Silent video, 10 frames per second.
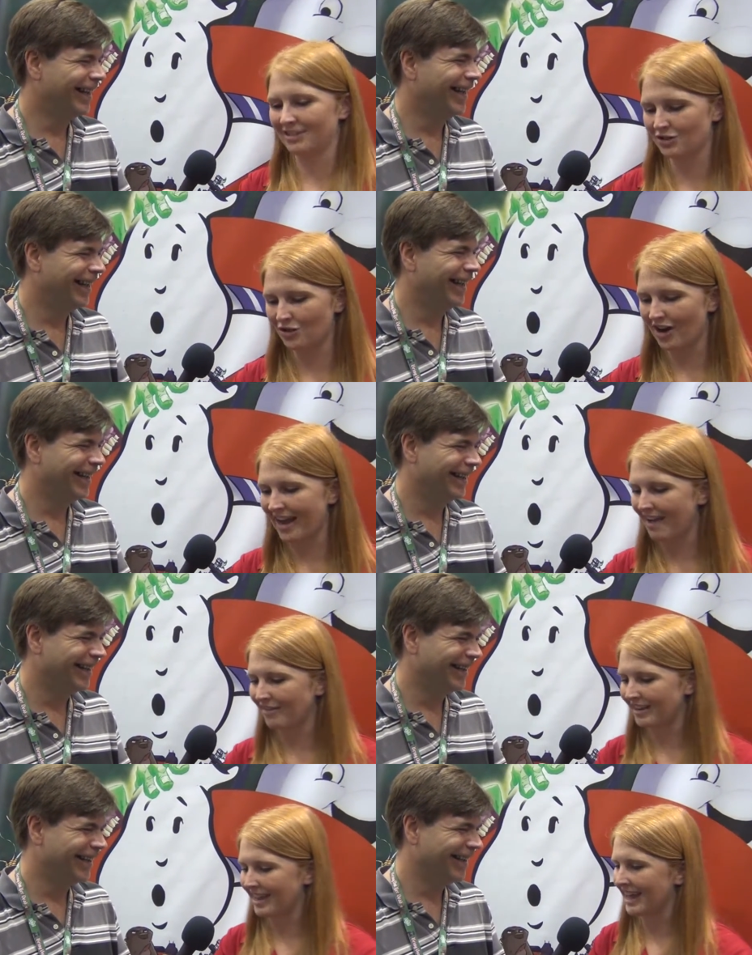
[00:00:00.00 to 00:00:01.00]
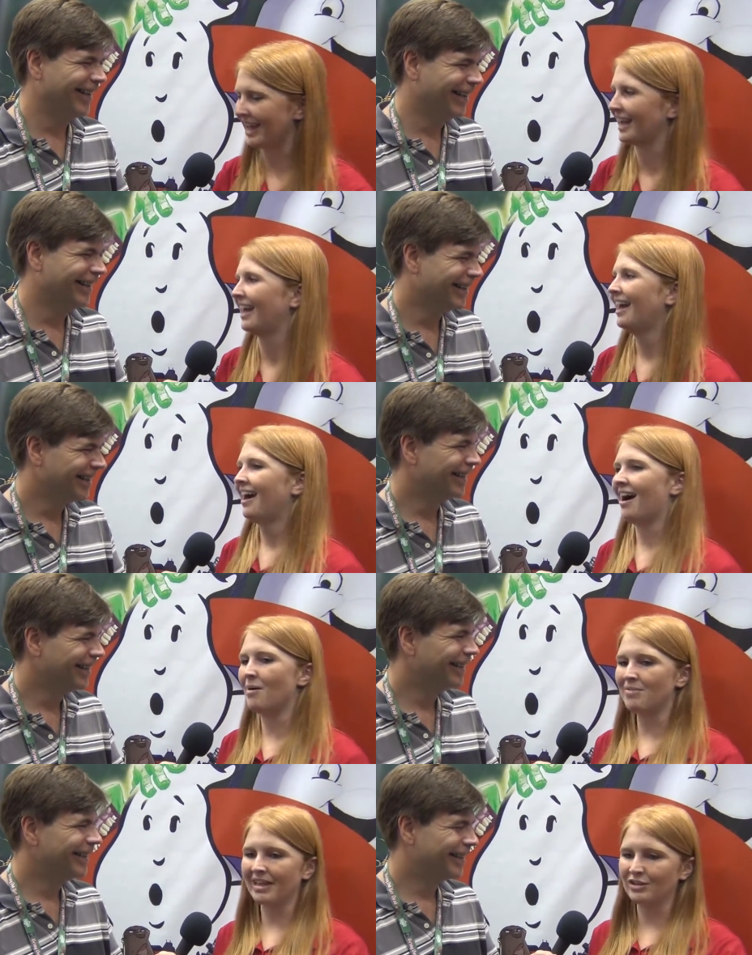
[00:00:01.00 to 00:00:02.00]
Speaker 1: destroy everything.
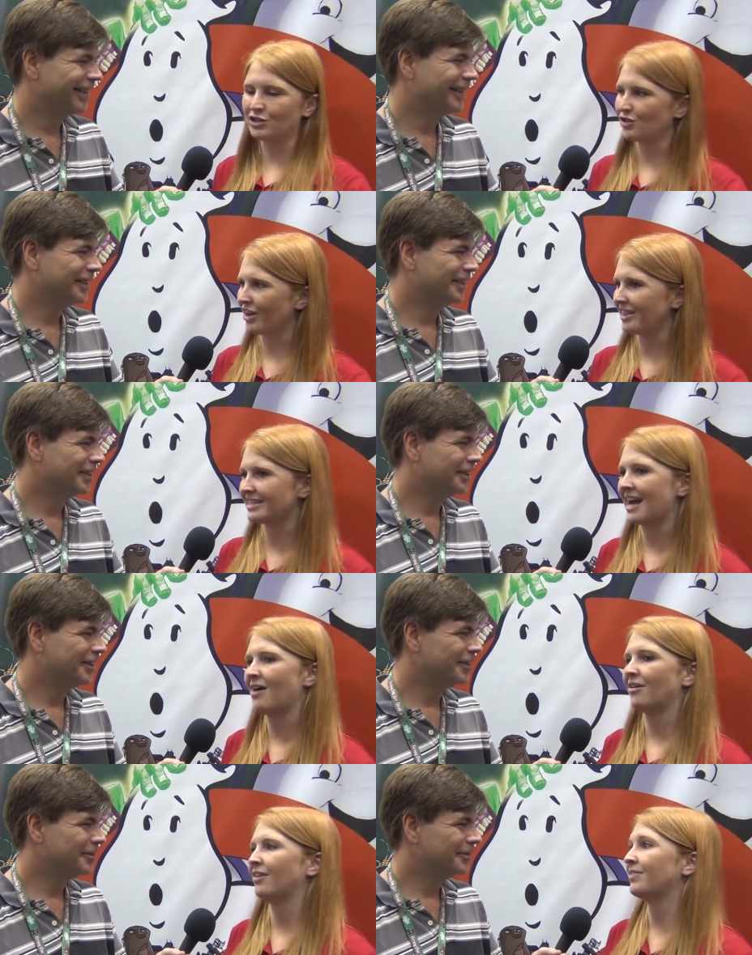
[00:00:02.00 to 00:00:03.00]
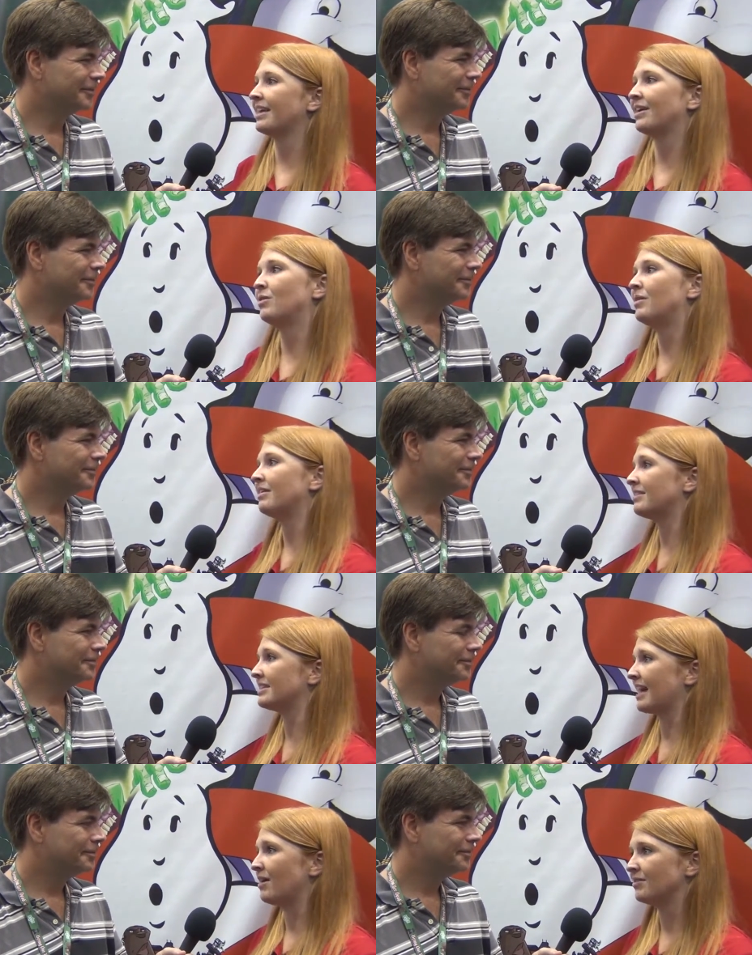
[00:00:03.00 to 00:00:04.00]
Um, they destroy the tower if they kill one of the
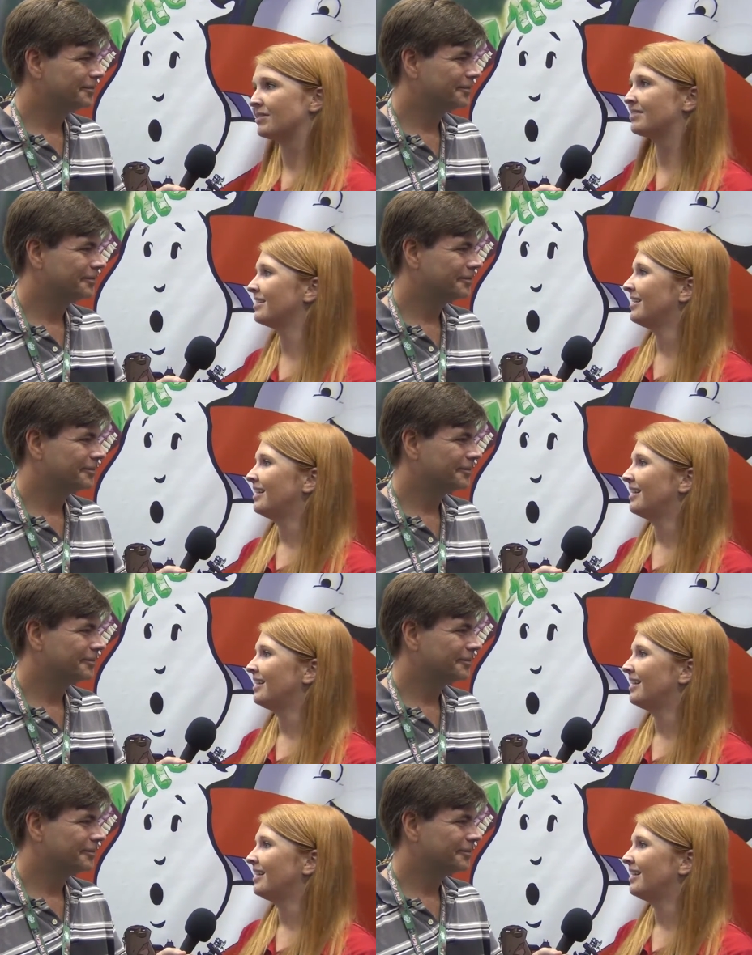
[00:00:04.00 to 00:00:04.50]
scouts.